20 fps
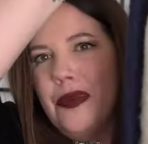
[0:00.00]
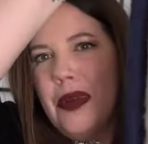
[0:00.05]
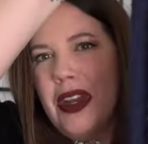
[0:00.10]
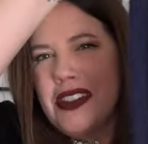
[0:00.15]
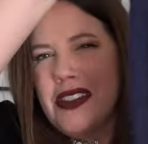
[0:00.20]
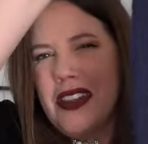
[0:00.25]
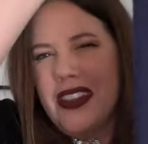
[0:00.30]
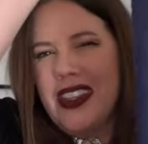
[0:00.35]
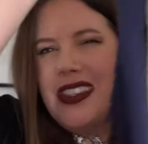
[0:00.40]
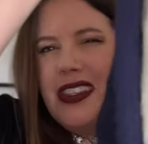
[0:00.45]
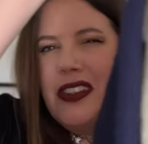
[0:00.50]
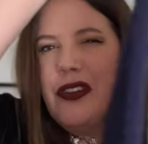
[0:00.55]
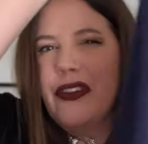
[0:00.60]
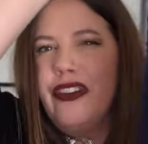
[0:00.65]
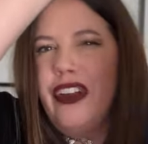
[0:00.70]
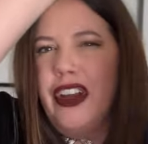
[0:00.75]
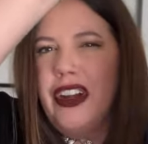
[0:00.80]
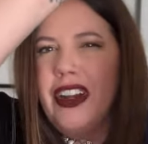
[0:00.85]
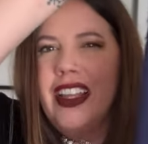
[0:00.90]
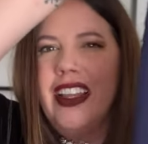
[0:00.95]
bucks on. This is a
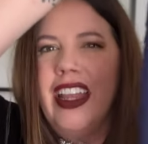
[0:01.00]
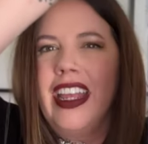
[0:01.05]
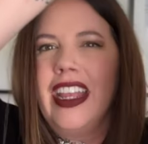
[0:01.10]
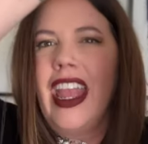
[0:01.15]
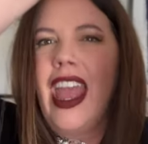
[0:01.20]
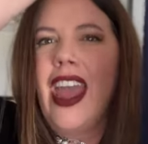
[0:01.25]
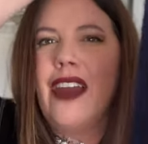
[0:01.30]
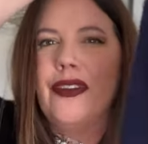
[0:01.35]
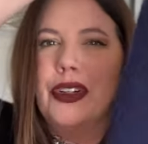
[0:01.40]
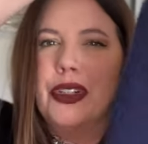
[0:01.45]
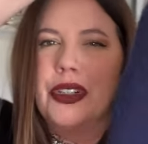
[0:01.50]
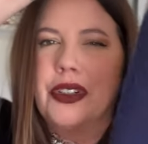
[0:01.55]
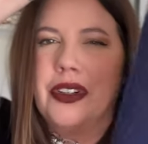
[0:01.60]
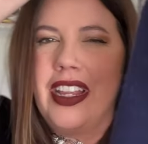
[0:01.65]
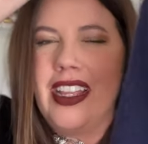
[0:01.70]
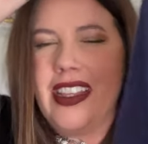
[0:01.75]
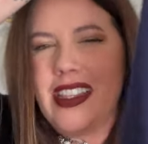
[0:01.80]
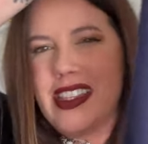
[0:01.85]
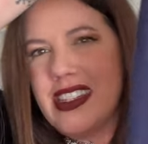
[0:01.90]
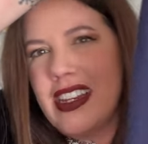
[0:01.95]
very like
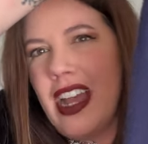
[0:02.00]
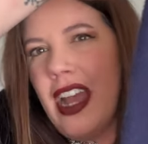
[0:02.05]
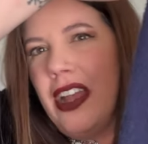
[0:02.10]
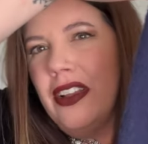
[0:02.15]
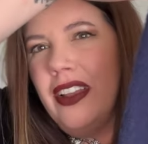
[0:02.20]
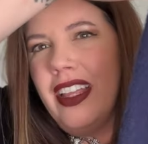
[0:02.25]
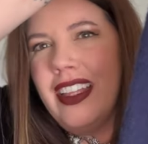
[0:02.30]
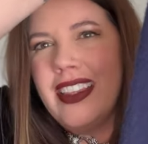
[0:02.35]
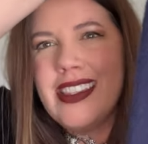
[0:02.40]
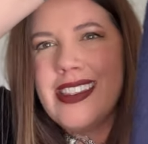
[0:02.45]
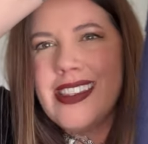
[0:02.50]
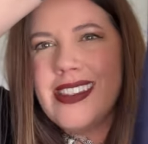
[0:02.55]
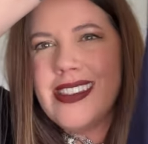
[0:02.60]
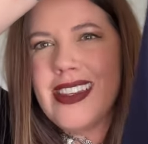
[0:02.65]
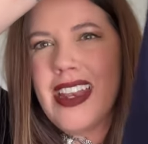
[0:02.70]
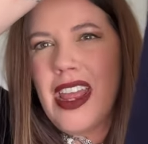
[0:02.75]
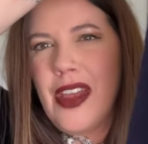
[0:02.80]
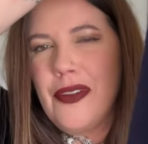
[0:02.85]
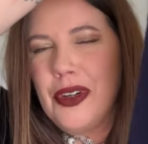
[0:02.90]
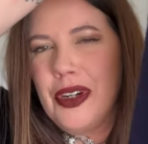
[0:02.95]
evergreen style. Like, this
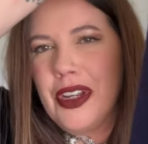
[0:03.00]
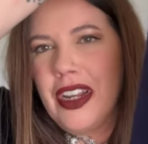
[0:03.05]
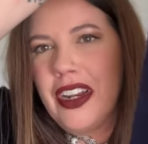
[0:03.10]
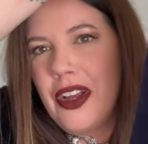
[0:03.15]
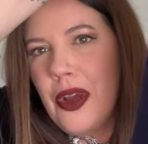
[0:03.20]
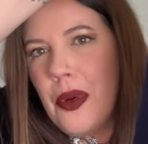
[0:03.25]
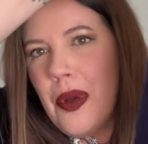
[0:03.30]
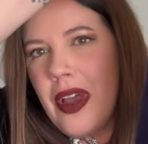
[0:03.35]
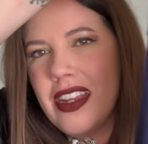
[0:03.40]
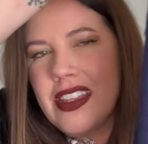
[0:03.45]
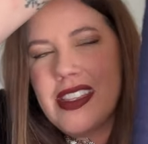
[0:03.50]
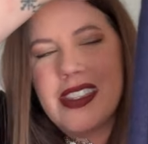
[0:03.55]
isn't ever gonna go out of